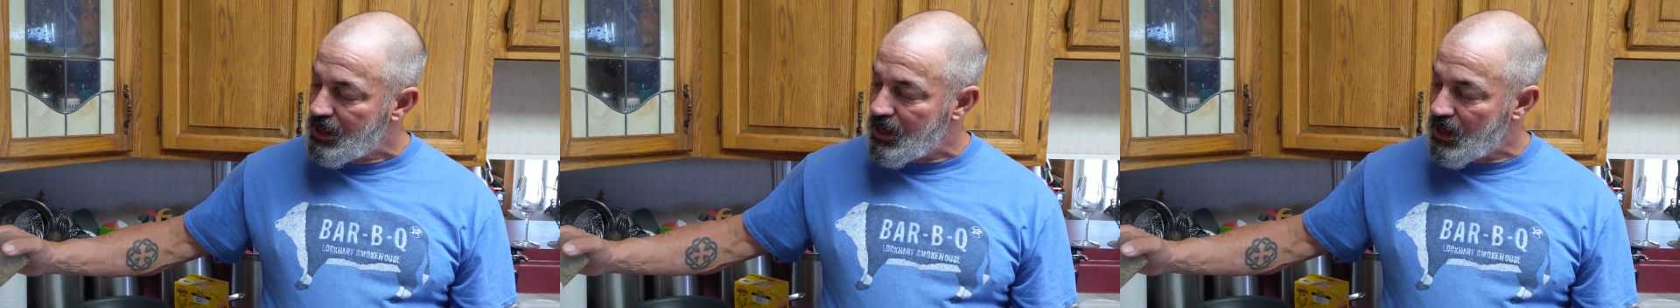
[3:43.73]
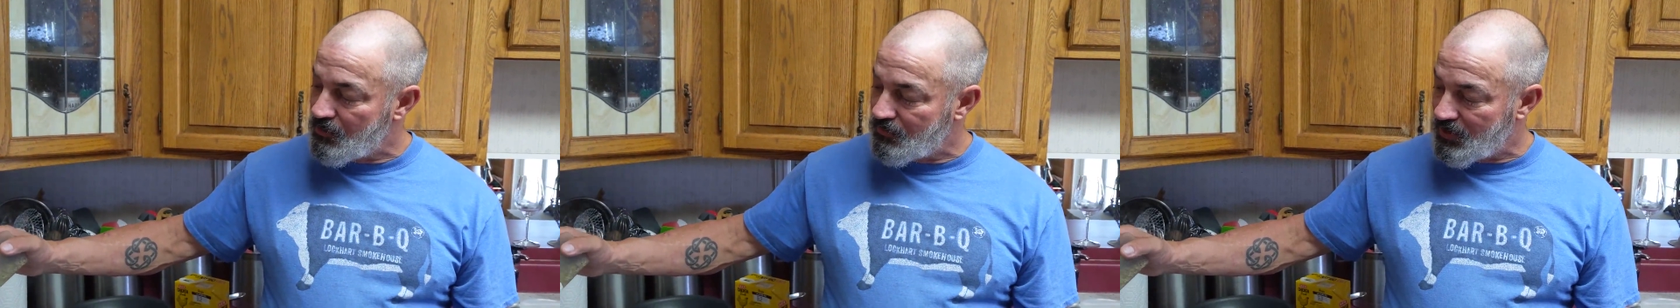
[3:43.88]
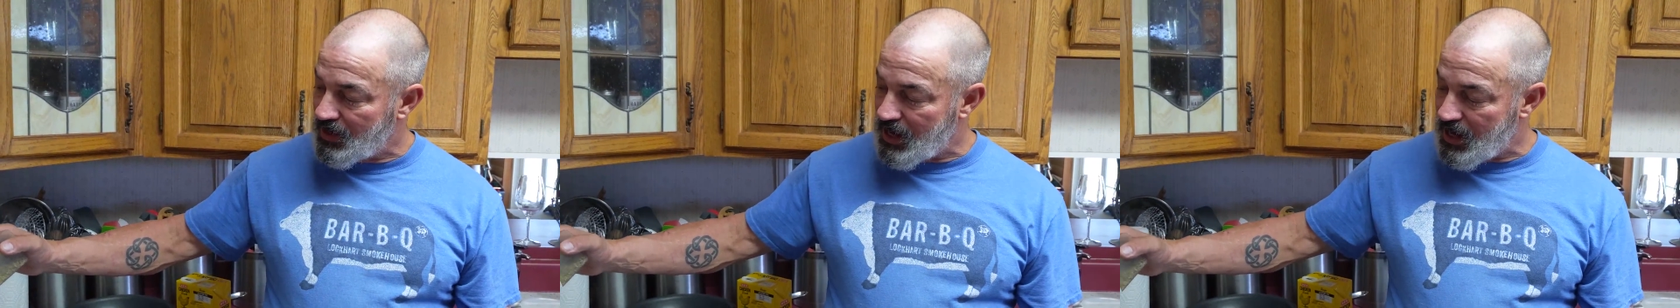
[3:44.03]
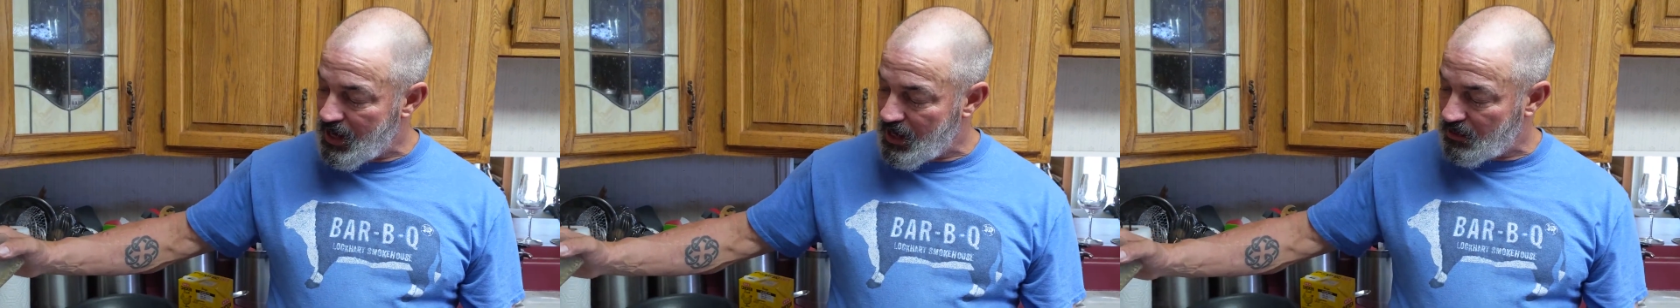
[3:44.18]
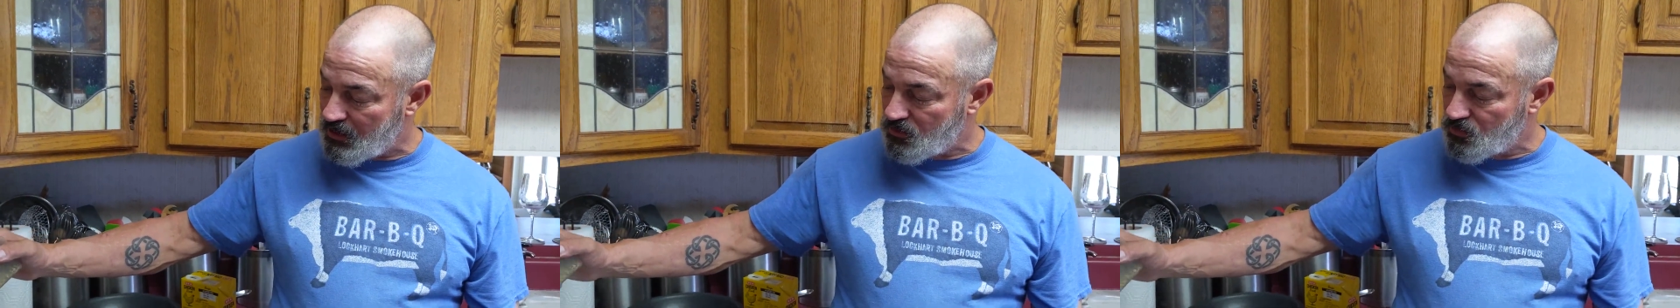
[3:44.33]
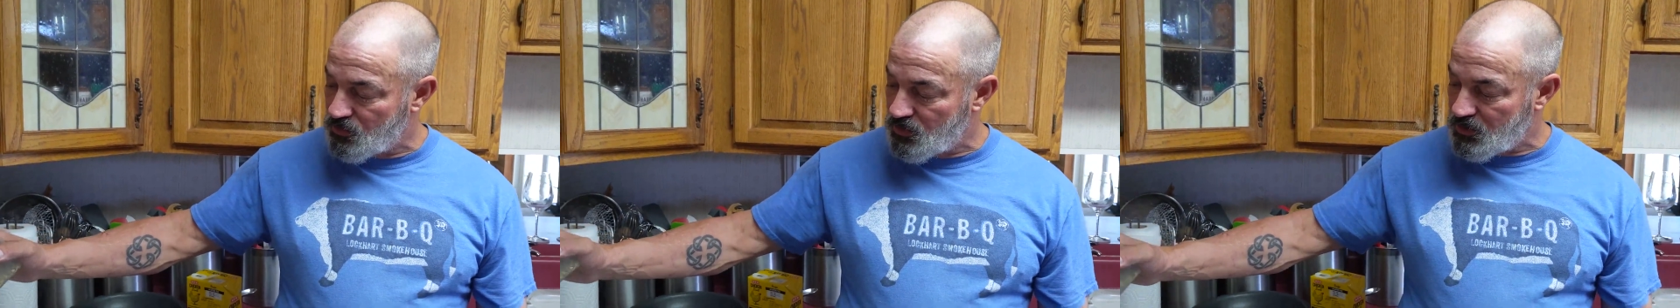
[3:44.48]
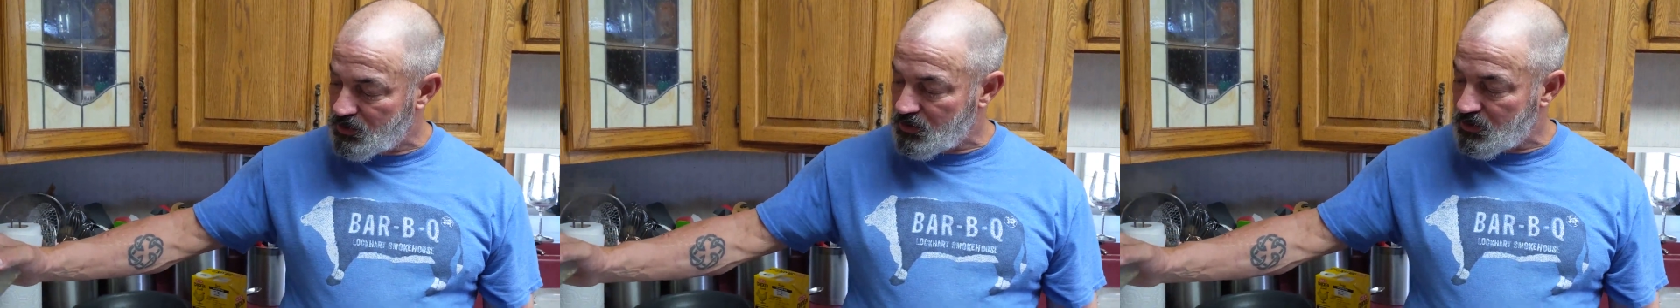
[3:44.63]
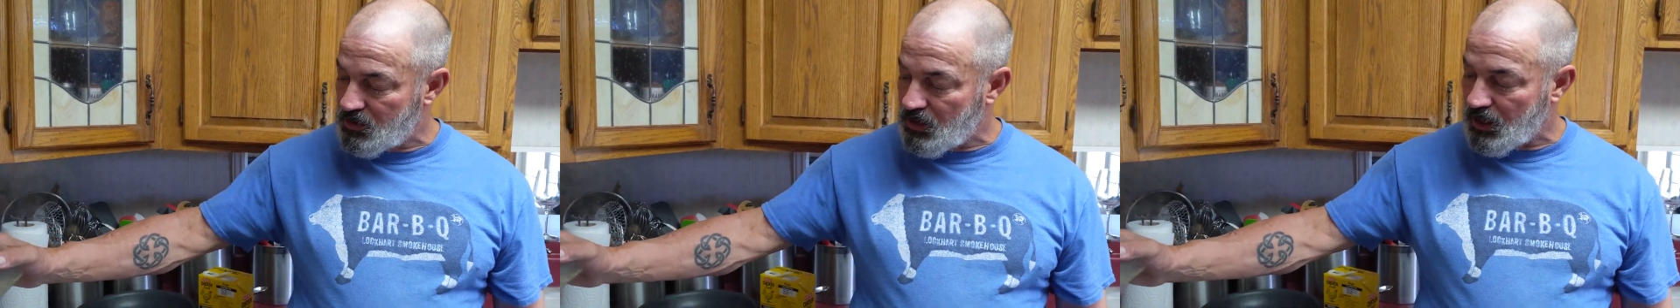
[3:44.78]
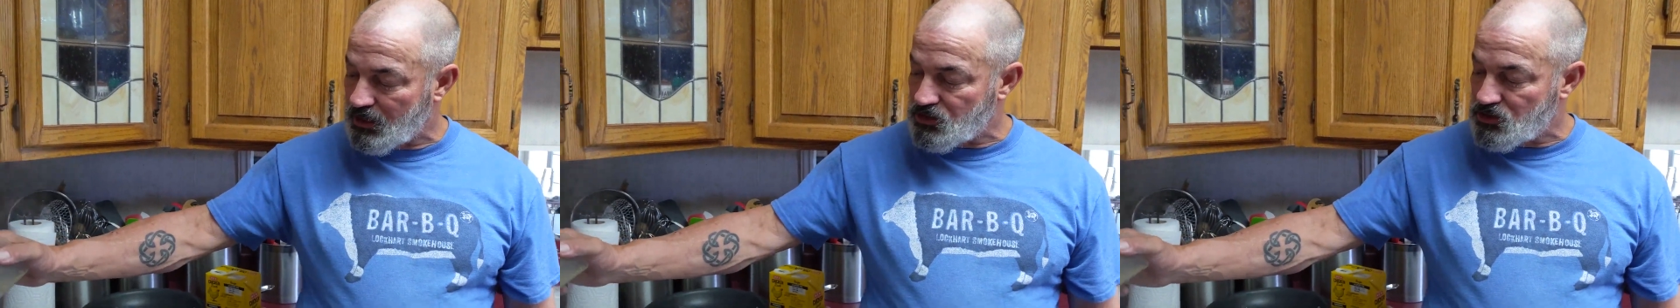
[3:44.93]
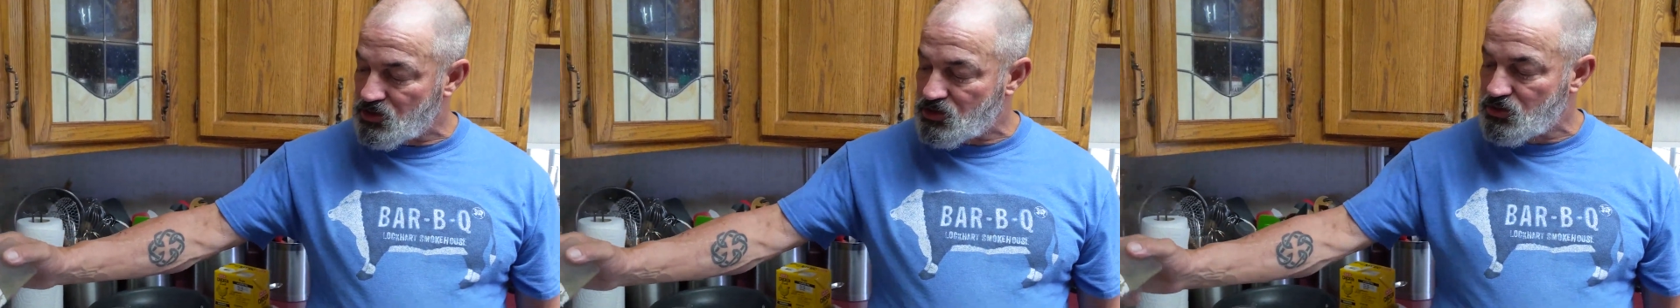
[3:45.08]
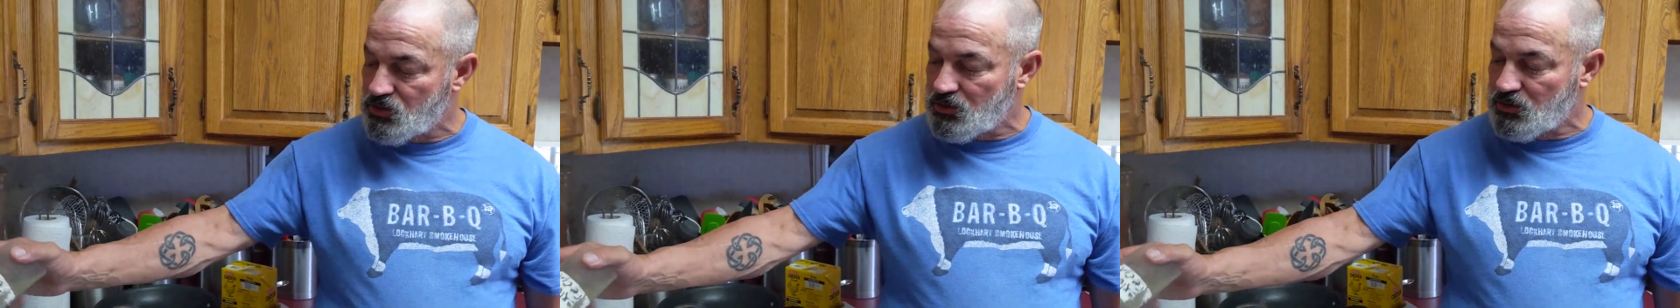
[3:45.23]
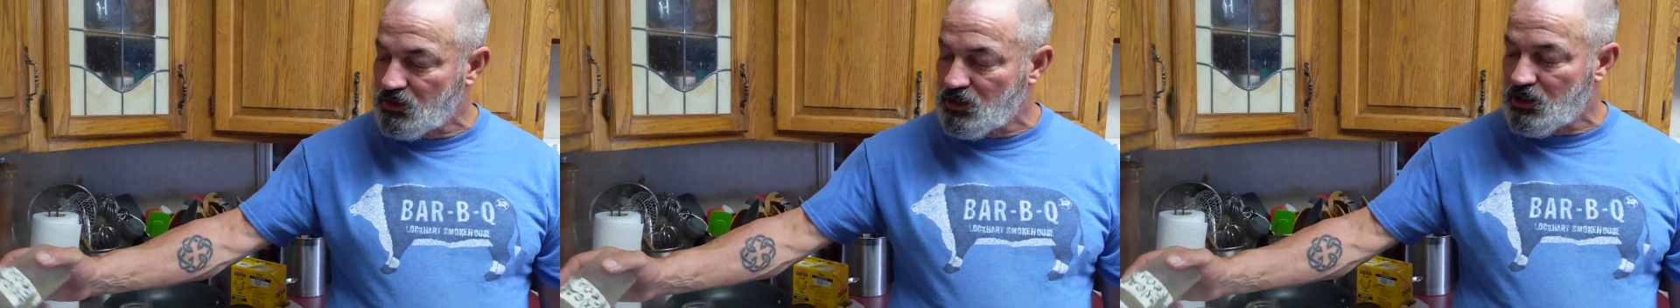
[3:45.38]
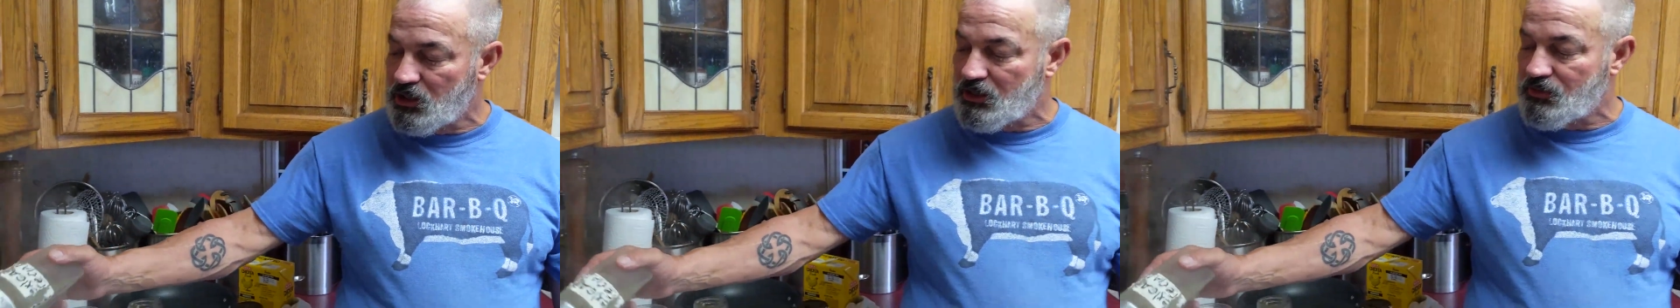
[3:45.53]
heavy-handed with it. I just do
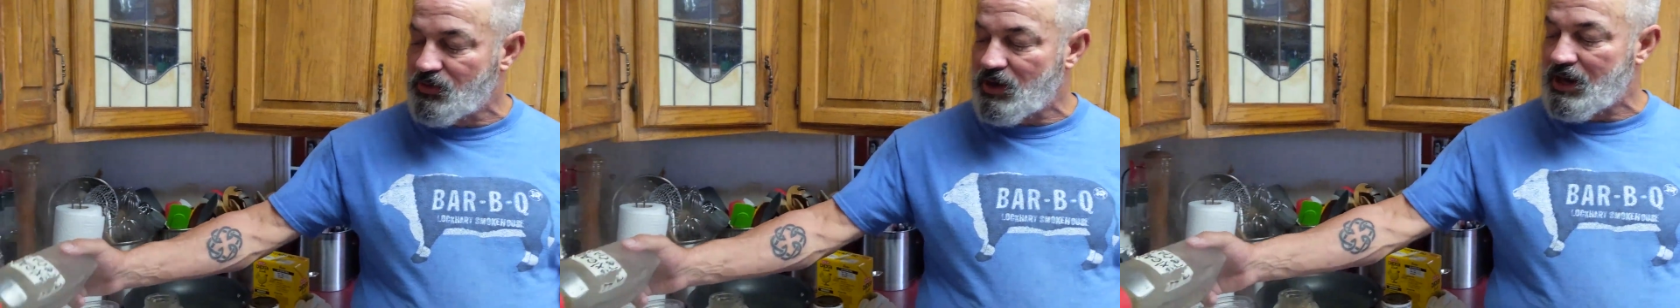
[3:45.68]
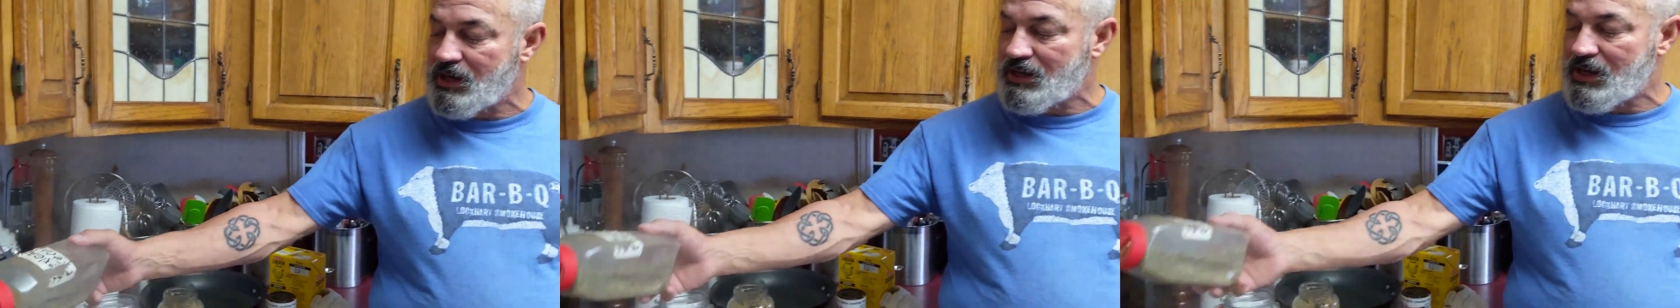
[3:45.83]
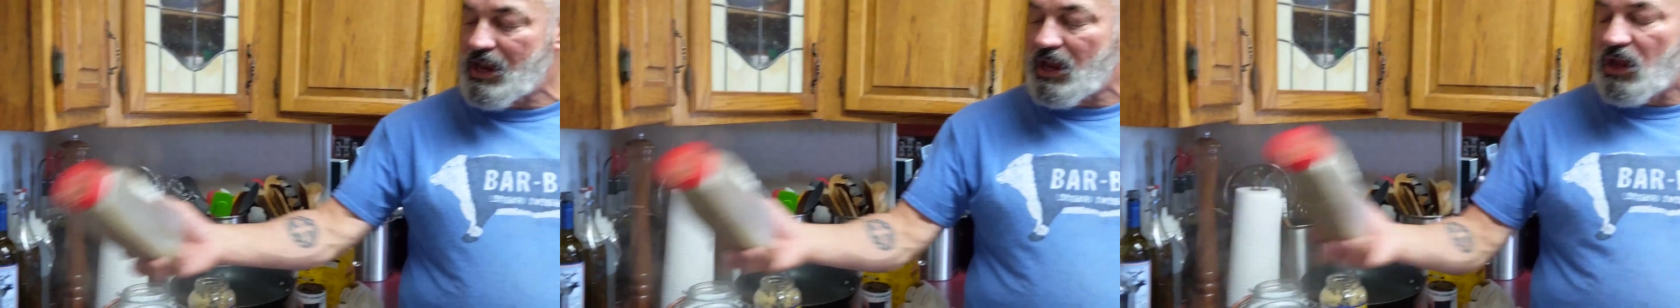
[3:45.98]
a little right